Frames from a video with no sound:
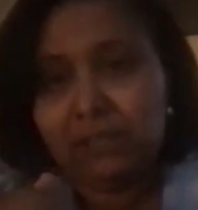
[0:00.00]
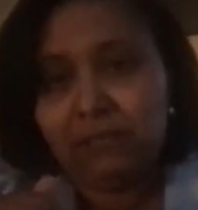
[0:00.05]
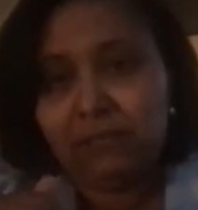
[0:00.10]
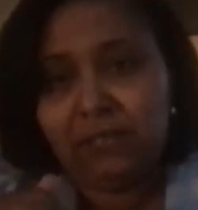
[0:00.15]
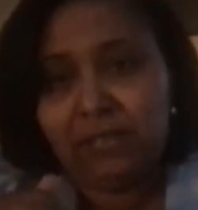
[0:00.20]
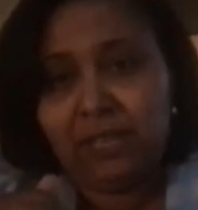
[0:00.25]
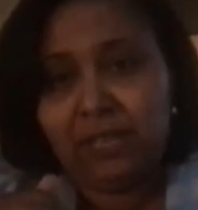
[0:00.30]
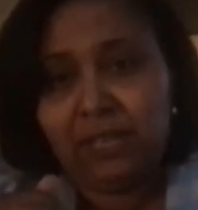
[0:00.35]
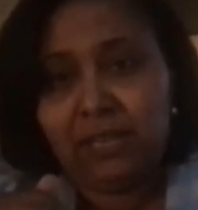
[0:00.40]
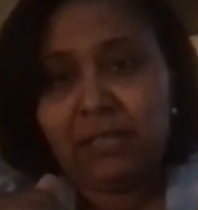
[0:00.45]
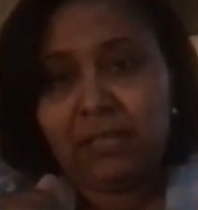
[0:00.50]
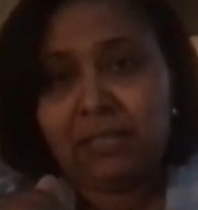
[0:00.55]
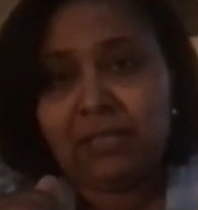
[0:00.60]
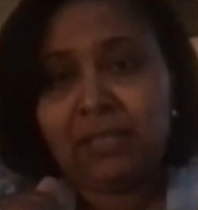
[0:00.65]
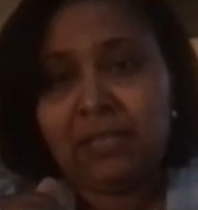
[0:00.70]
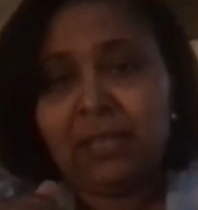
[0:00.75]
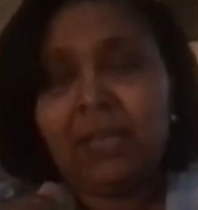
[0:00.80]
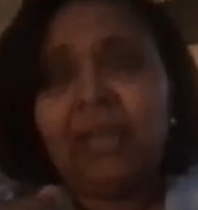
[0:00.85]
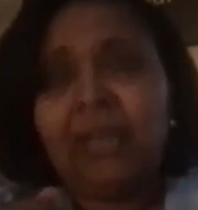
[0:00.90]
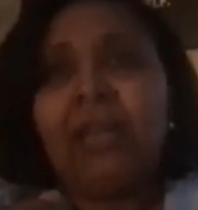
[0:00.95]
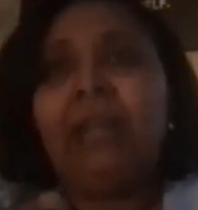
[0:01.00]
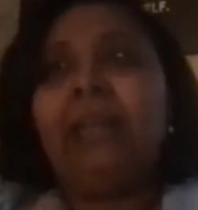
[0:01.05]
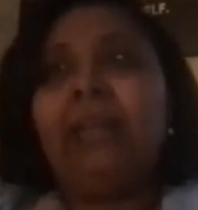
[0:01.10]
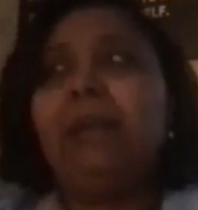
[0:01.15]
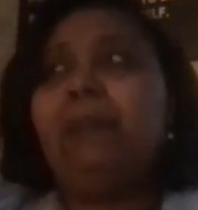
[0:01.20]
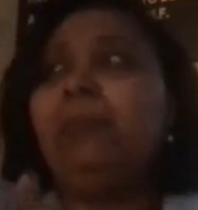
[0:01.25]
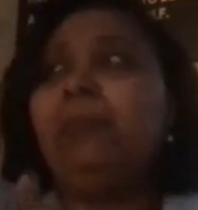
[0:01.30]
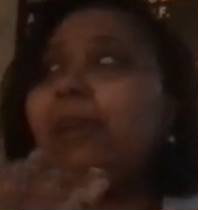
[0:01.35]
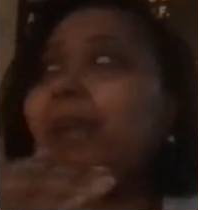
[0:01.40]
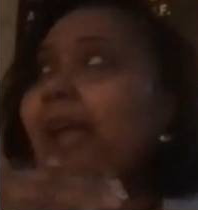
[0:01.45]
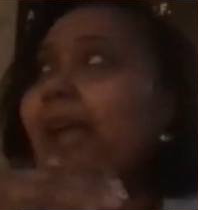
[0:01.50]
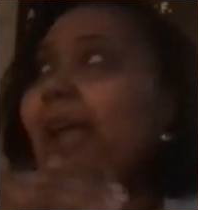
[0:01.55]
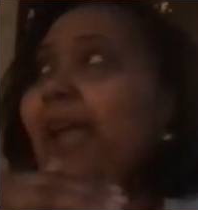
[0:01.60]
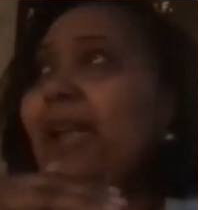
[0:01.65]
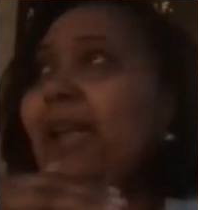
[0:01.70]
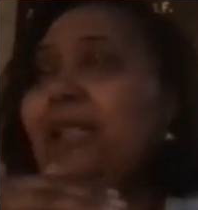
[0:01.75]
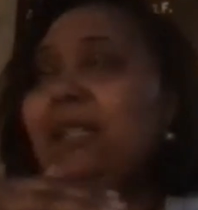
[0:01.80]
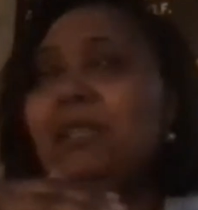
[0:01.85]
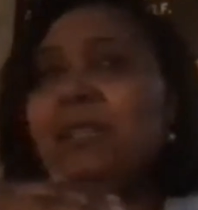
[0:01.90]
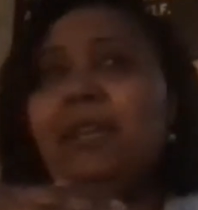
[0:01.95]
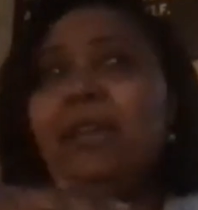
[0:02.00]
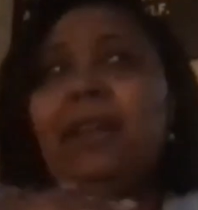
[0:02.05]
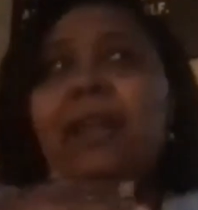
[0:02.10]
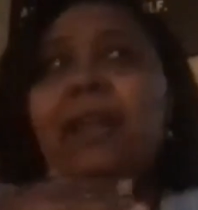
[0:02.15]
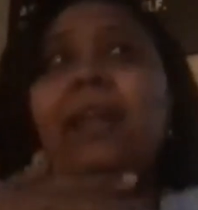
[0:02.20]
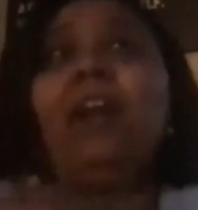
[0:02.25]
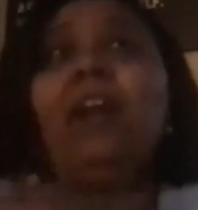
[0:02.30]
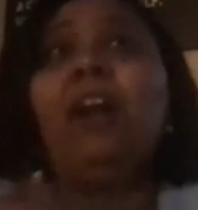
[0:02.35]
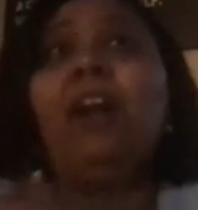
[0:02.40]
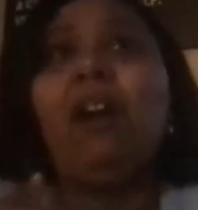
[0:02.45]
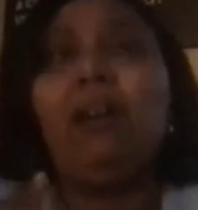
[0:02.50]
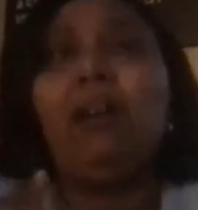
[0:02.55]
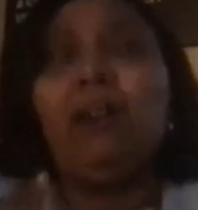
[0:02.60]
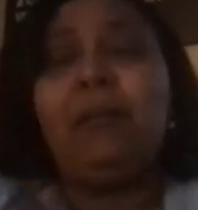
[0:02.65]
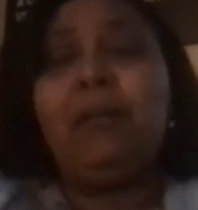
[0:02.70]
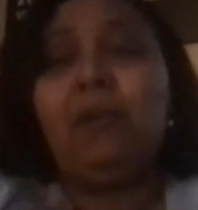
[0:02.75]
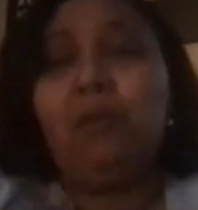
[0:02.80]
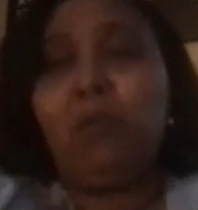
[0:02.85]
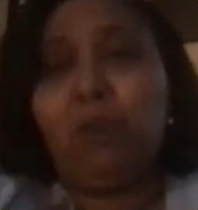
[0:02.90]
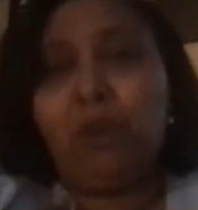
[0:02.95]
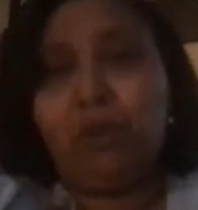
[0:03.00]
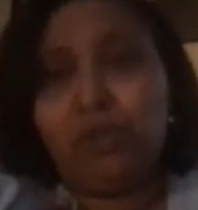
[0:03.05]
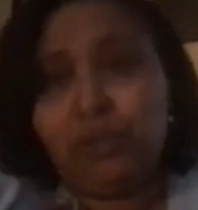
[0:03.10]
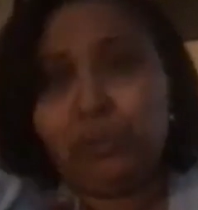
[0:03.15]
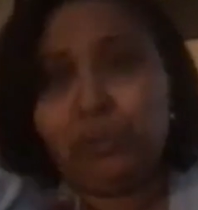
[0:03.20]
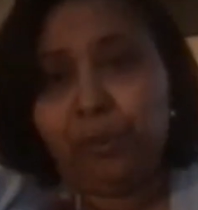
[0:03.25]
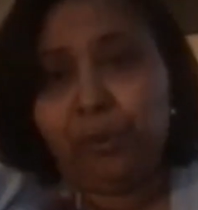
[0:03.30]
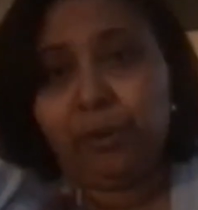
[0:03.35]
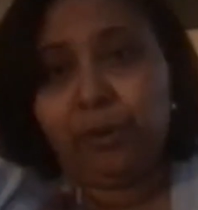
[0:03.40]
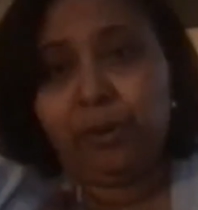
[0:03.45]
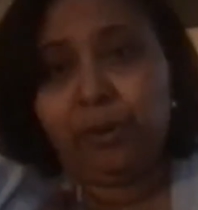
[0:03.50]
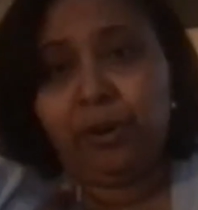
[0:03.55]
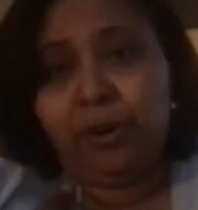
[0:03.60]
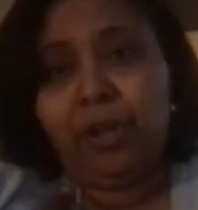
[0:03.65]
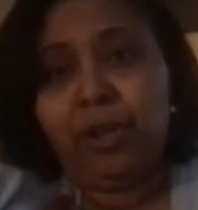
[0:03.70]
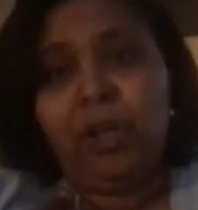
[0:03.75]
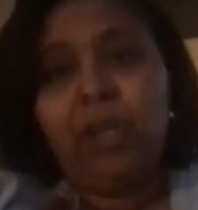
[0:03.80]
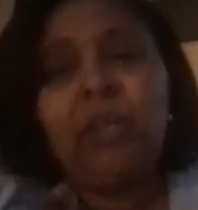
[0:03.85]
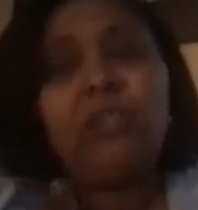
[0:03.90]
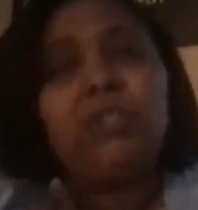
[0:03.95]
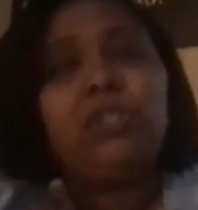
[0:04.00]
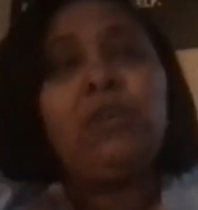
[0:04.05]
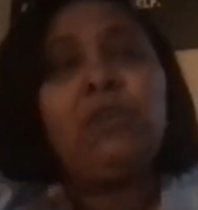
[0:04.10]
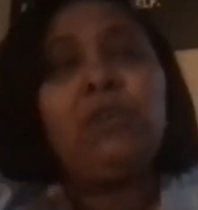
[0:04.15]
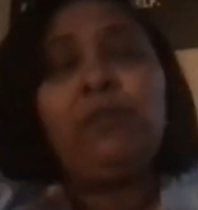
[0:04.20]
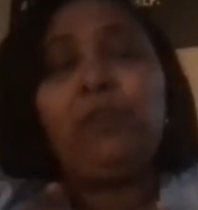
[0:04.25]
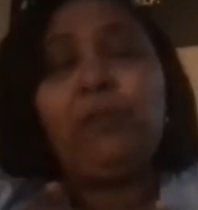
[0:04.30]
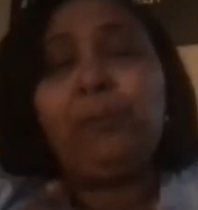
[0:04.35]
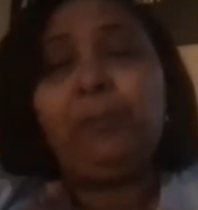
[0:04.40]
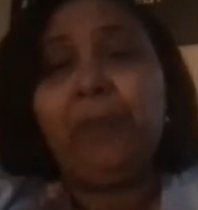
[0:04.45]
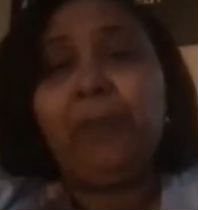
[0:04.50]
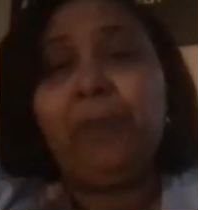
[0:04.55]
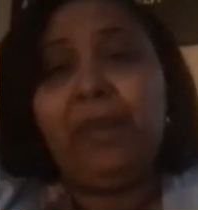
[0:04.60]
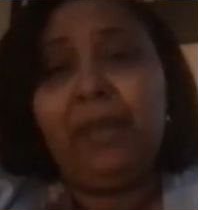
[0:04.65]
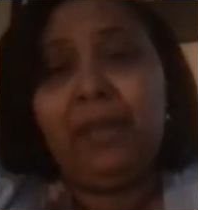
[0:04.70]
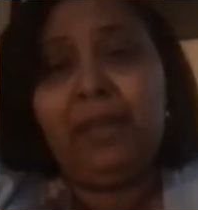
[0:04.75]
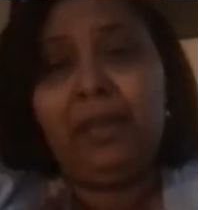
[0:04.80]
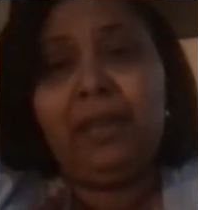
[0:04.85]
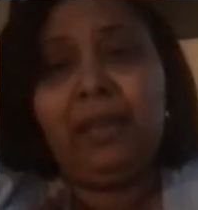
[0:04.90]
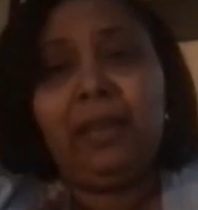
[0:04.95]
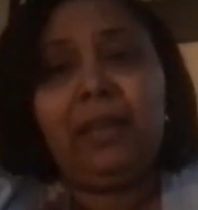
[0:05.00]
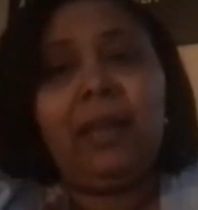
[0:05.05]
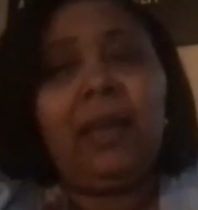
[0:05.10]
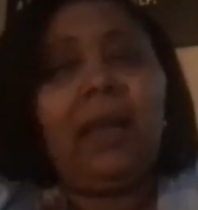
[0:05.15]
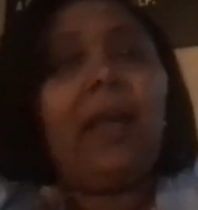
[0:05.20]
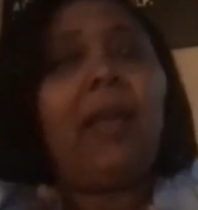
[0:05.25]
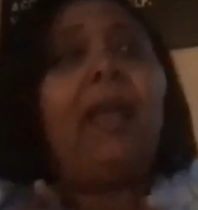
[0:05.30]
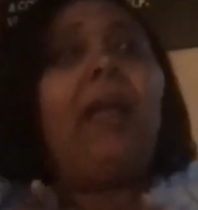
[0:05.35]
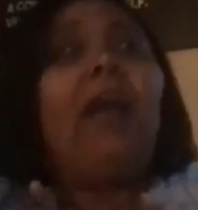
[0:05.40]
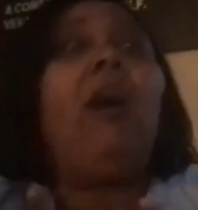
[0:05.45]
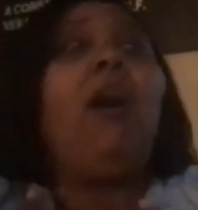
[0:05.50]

of things. Yeah. And I'm going to add to that, at heart, I'm a worshiper. So for me, I